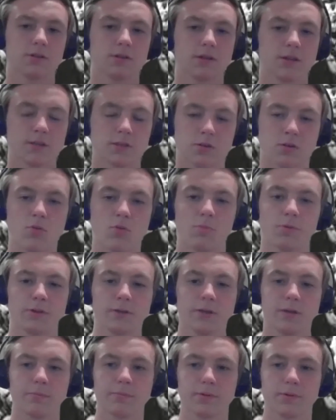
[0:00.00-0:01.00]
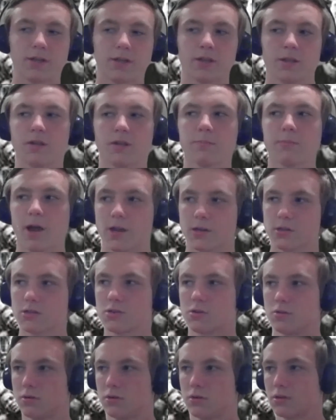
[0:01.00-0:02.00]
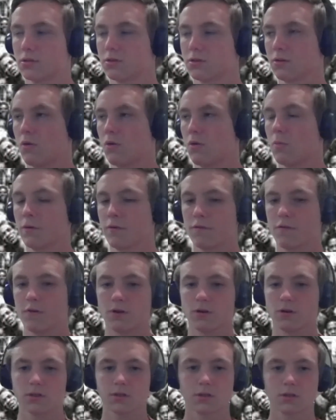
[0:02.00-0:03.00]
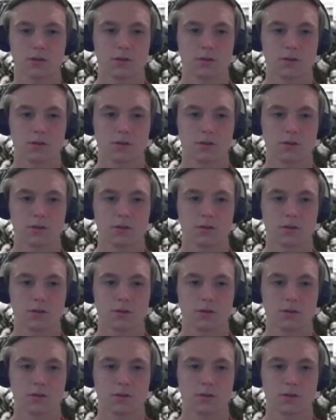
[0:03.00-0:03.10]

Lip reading: isn't open yet, but I think Massachusetts are open first.